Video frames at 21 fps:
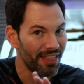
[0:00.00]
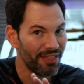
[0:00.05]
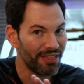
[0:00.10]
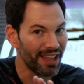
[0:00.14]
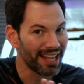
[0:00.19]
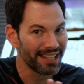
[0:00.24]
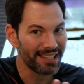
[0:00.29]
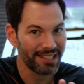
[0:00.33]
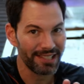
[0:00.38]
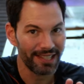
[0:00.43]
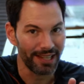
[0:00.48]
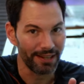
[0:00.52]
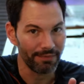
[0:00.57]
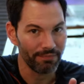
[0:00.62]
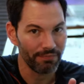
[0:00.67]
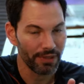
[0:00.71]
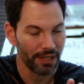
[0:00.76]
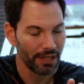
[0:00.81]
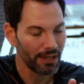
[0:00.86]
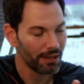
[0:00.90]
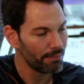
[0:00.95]
That's it.
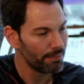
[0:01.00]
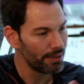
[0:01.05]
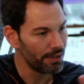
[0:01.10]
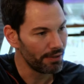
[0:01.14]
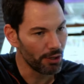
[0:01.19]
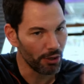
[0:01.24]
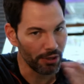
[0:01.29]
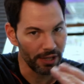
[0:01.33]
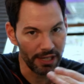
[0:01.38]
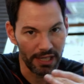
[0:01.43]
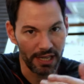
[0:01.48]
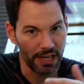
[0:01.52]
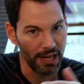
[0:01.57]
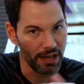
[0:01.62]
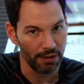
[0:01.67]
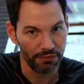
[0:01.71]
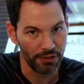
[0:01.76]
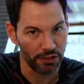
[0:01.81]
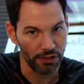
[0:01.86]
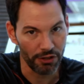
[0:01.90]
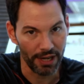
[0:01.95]
But if you go to
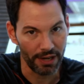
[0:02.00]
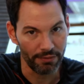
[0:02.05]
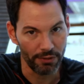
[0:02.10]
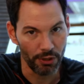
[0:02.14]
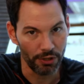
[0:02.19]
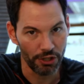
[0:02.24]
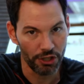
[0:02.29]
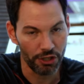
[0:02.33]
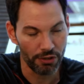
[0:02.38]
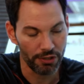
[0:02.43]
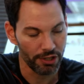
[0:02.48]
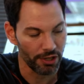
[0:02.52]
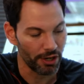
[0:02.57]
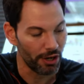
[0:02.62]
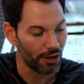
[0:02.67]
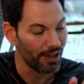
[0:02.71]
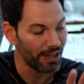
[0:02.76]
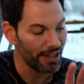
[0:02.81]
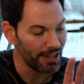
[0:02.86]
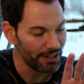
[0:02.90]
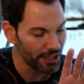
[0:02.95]
EF, then you're gonna have no issues at
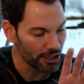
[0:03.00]
all.